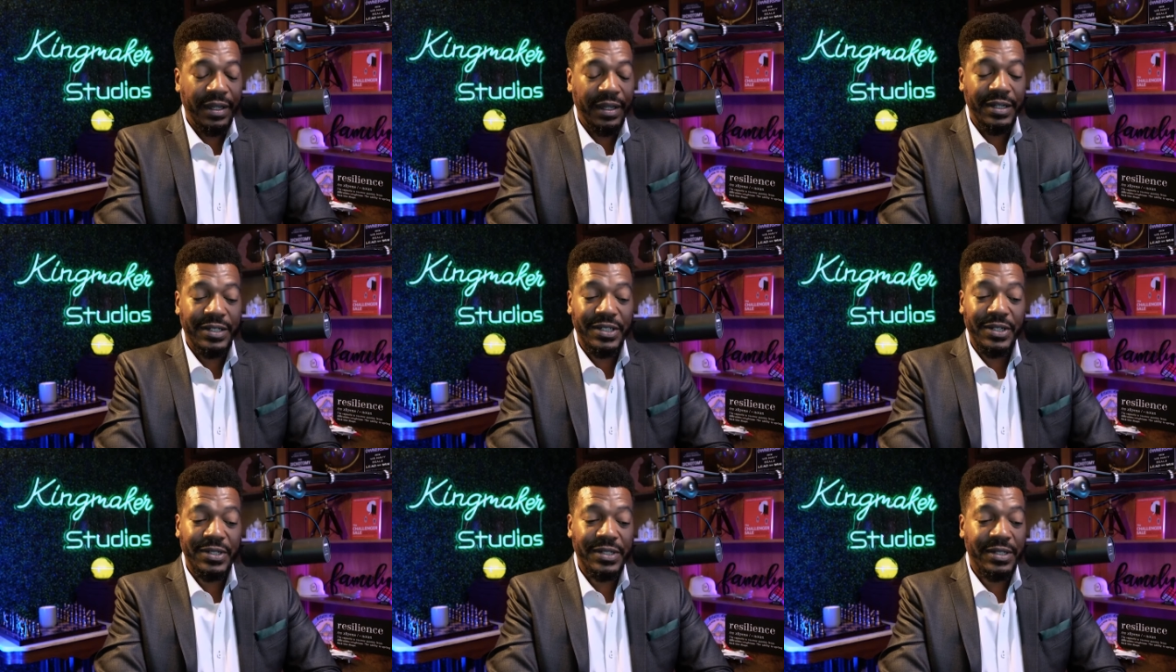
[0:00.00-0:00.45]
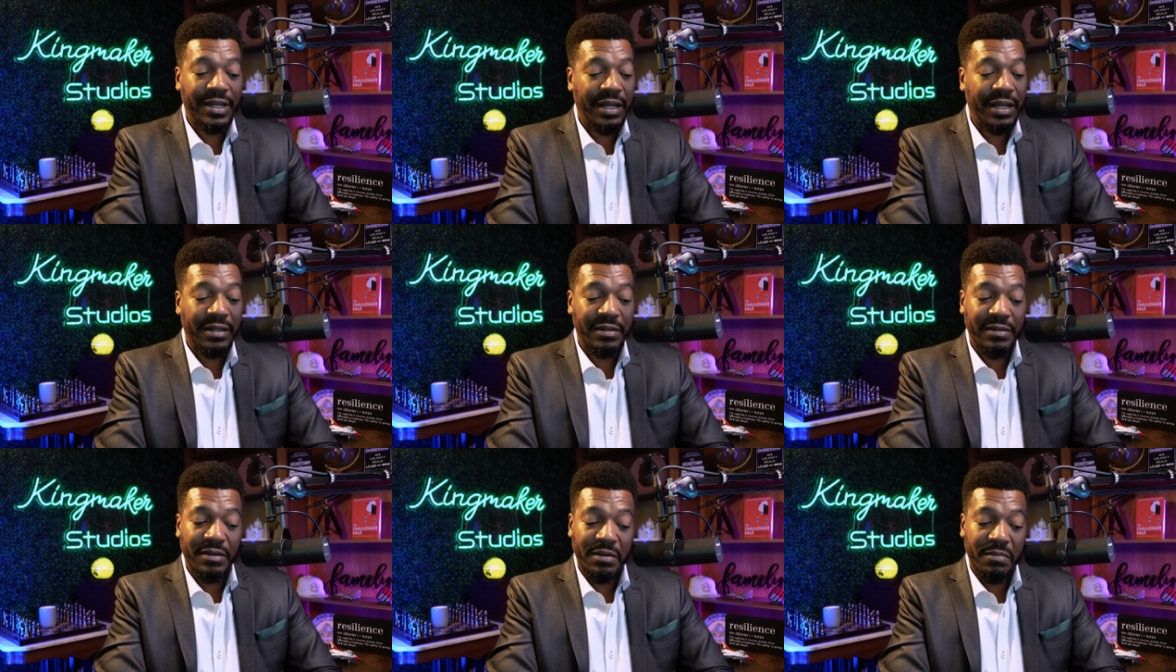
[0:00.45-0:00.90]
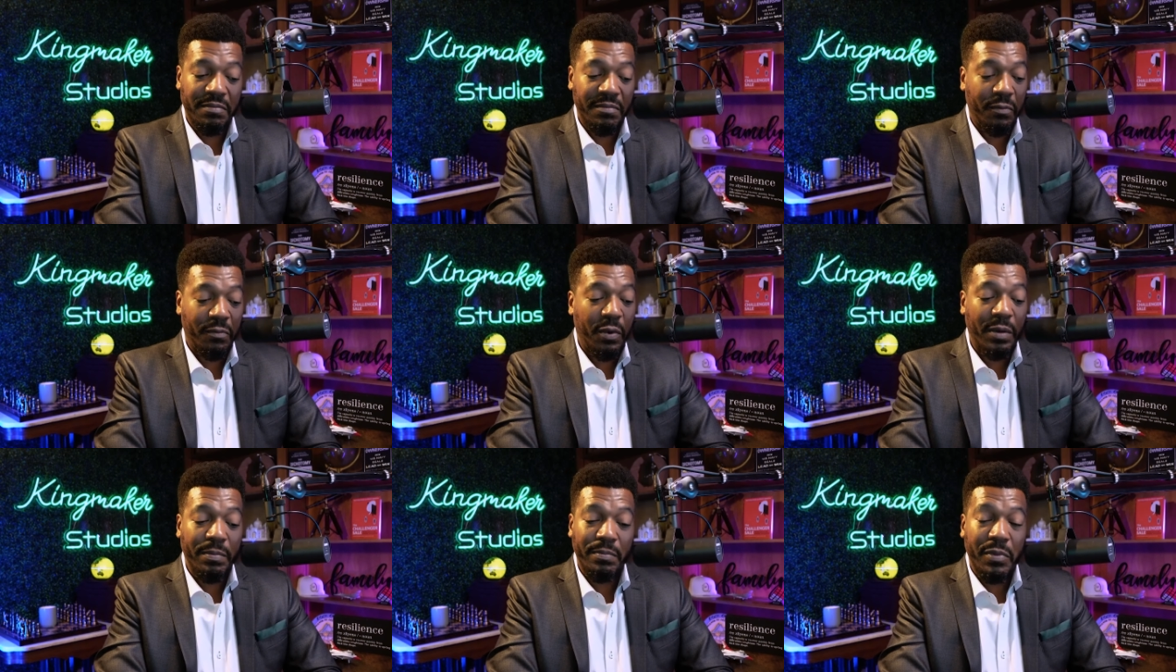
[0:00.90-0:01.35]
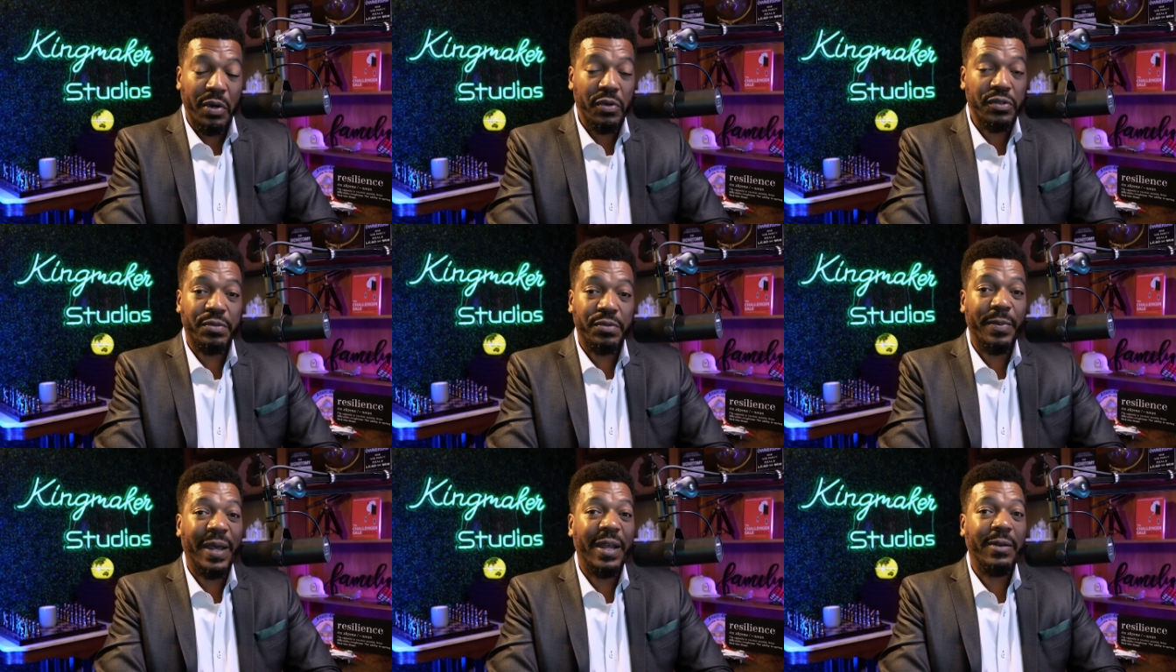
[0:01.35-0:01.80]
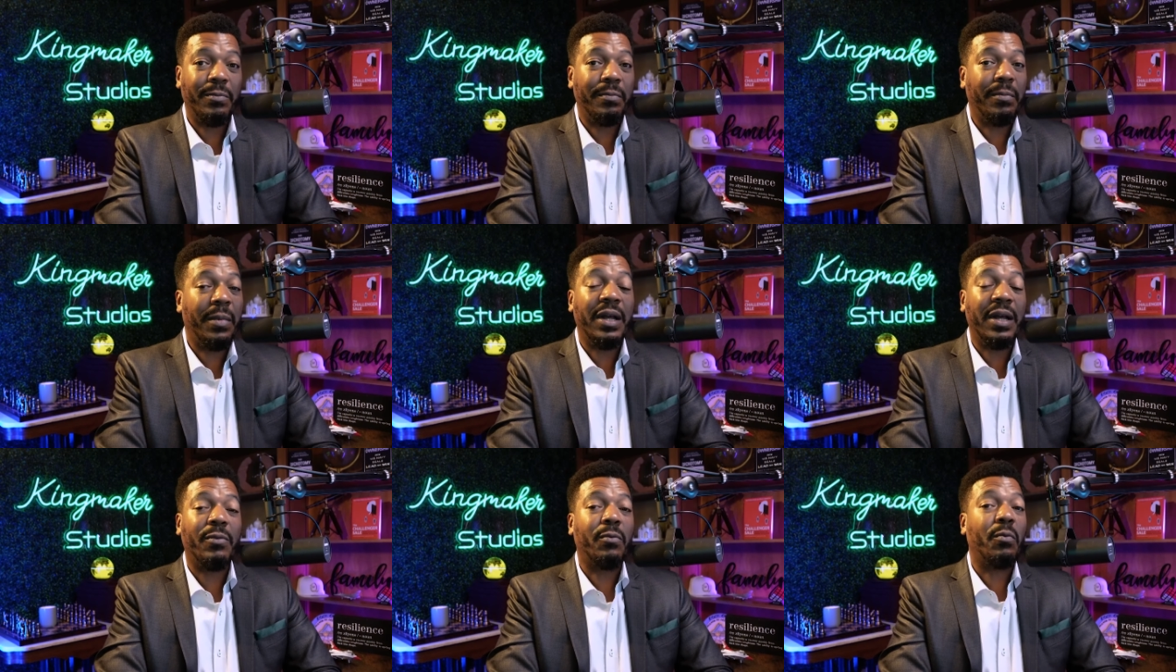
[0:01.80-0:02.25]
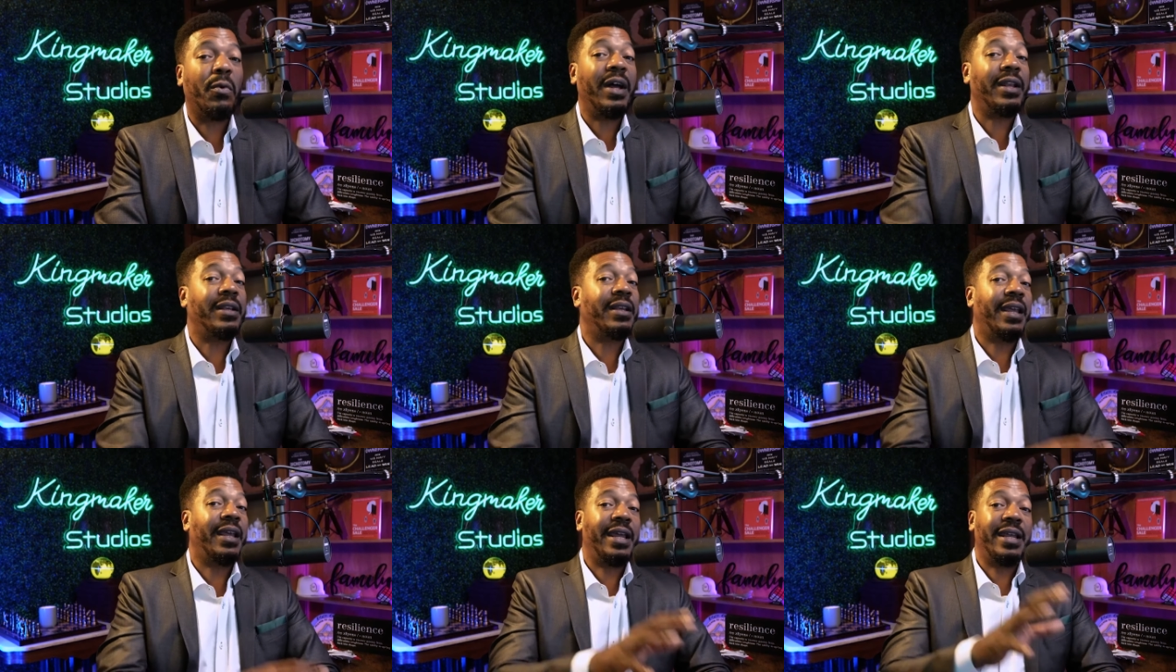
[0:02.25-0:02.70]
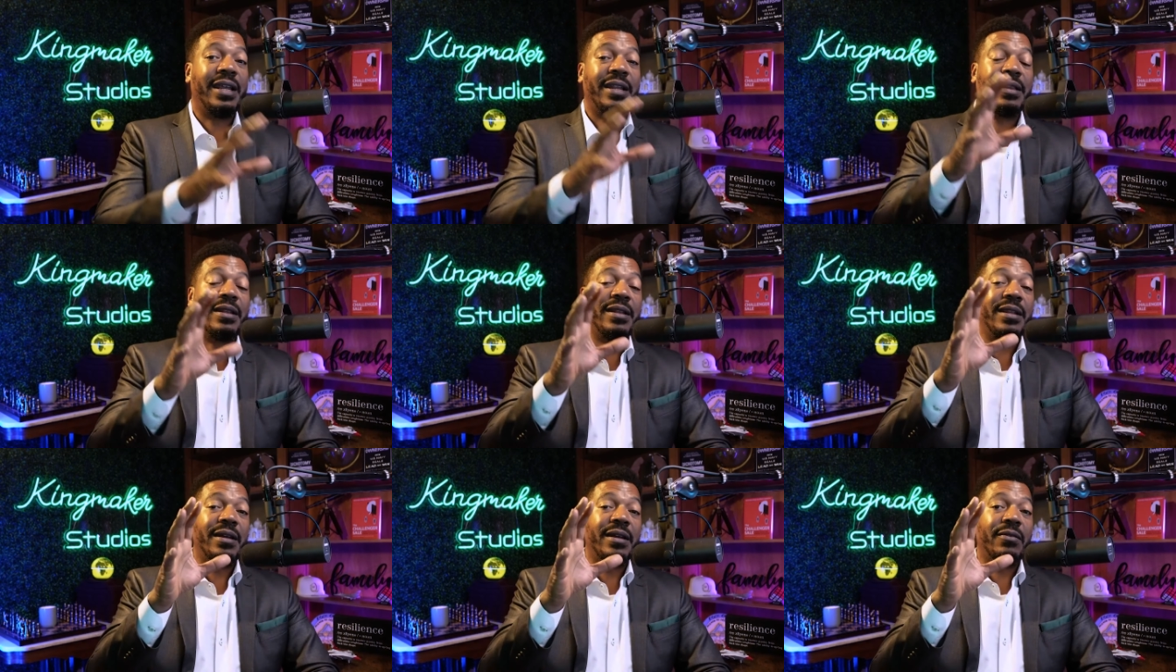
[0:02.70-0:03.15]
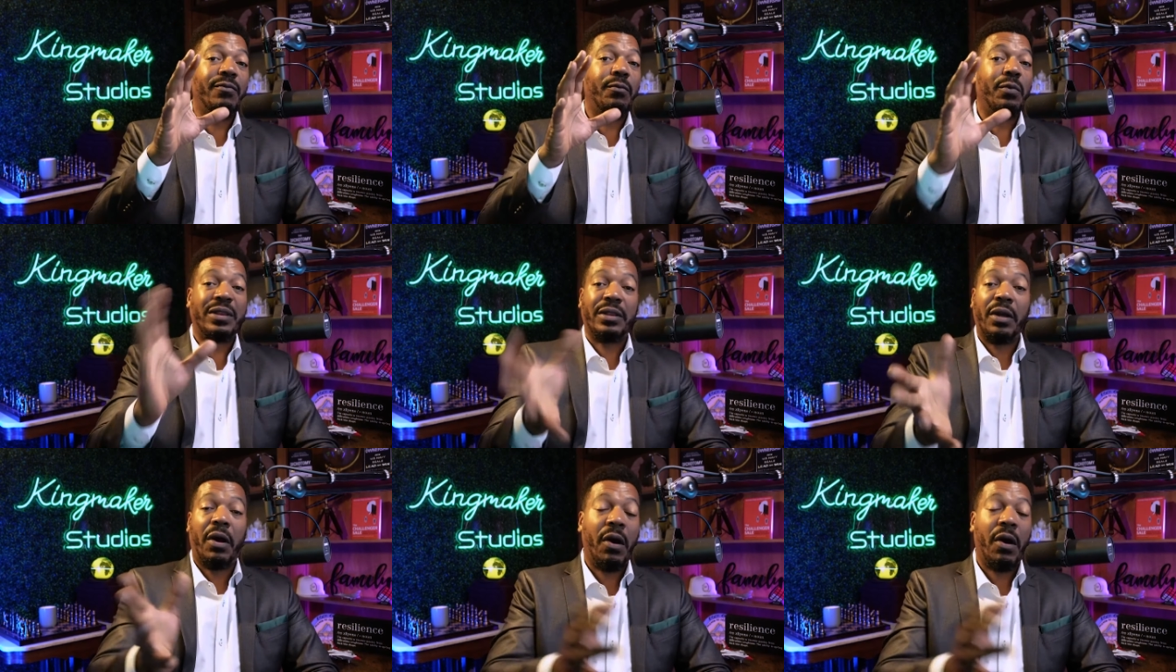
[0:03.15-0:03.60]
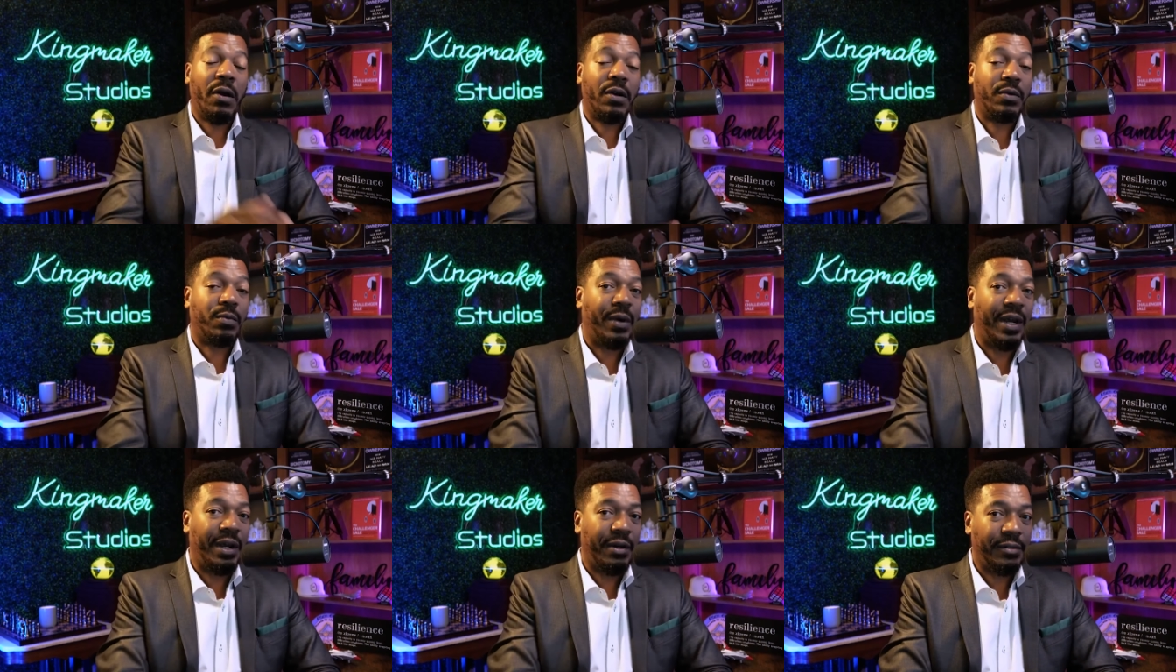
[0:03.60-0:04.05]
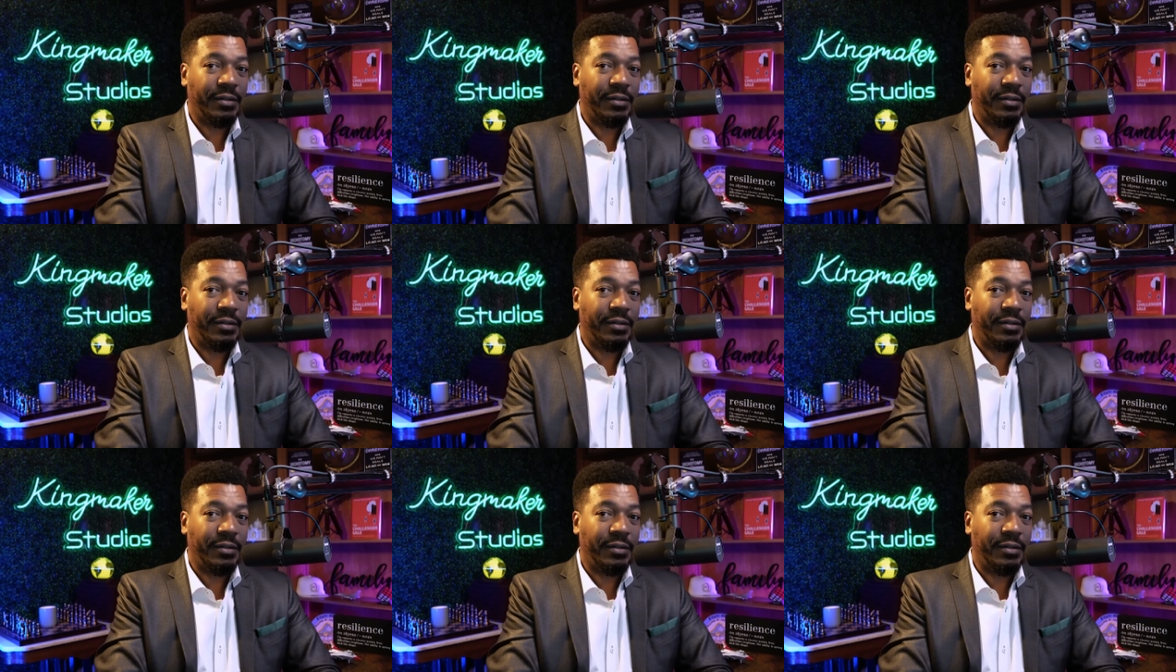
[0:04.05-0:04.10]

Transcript: She's uh, what most men want in the, with the hardware.